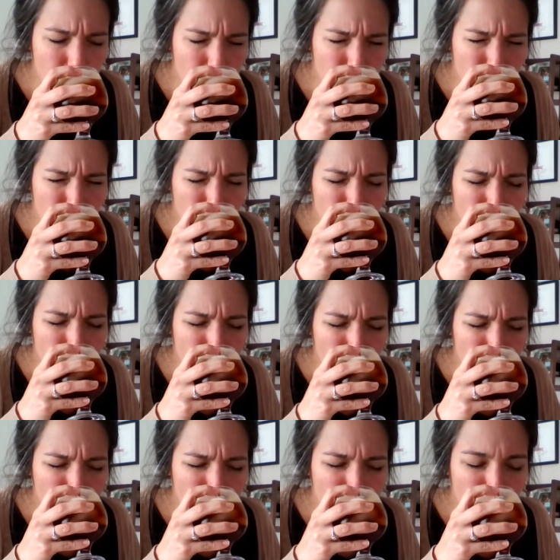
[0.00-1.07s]
Mm.
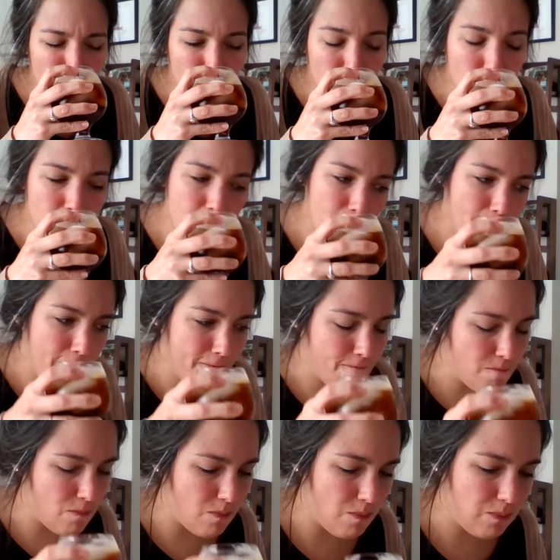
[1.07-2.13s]
Mm, mm,
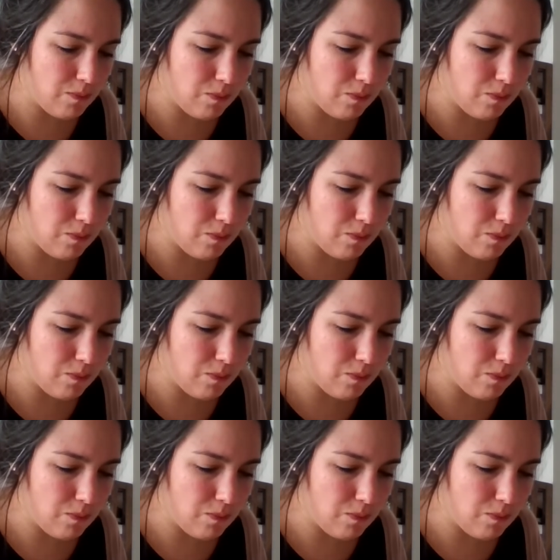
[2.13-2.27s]
mm.